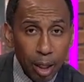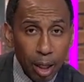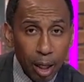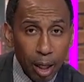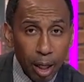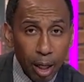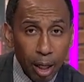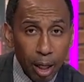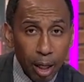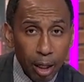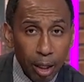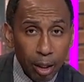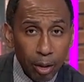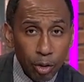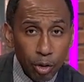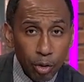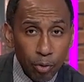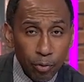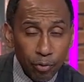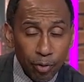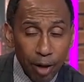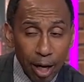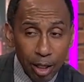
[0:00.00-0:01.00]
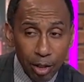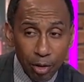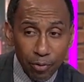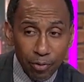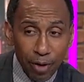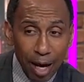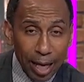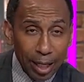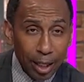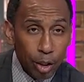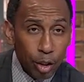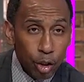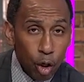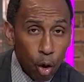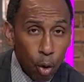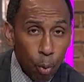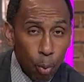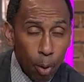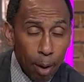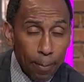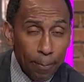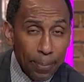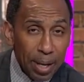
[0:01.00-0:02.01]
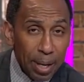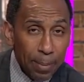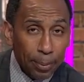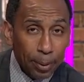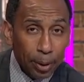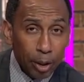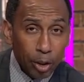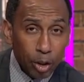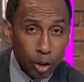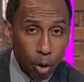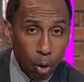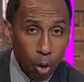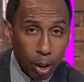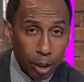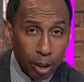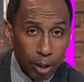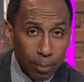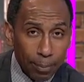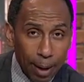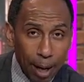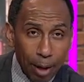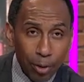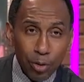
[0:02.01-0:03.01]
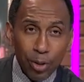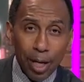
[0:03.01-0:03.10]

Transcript: You've got to know what people are talking about.